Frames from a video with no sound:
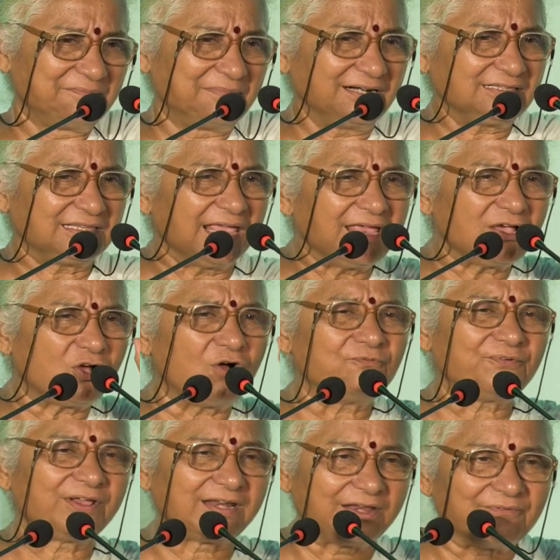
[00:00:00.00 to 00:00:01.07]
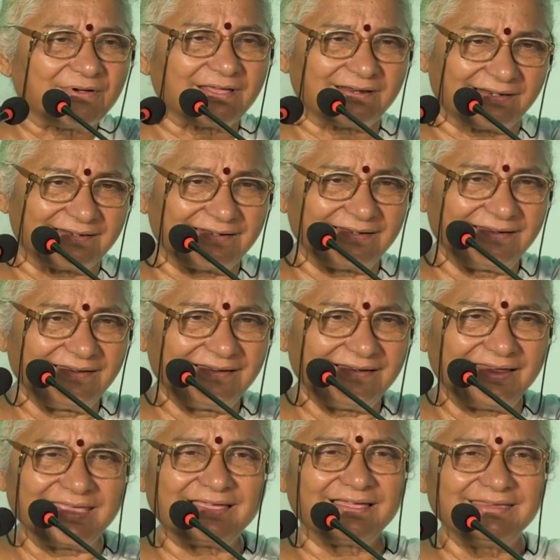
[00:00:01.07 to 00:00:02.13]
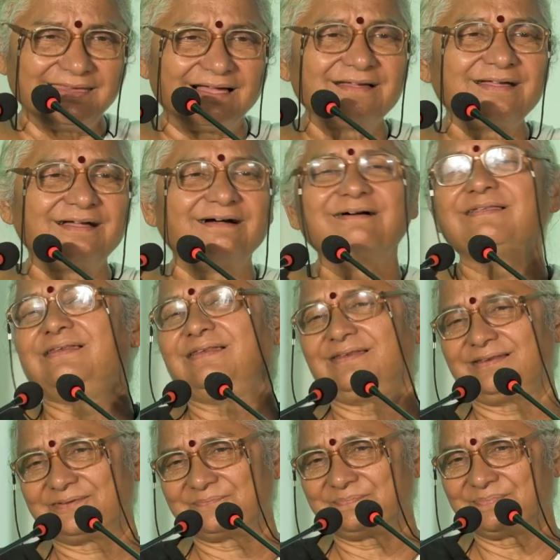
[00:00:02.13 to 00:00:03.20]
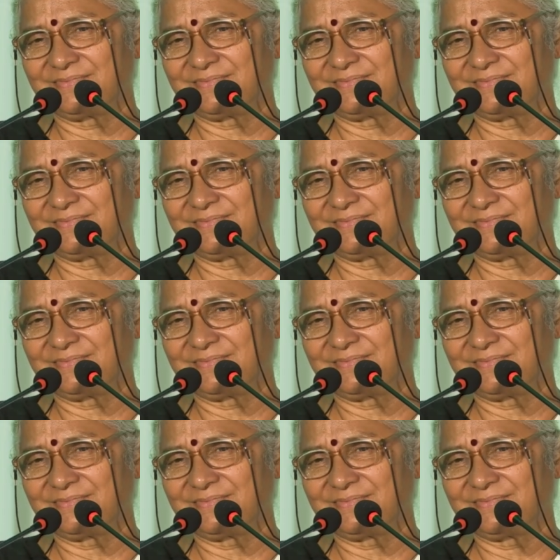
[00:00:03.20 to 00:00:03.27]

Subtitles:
But think of a river like a young girl.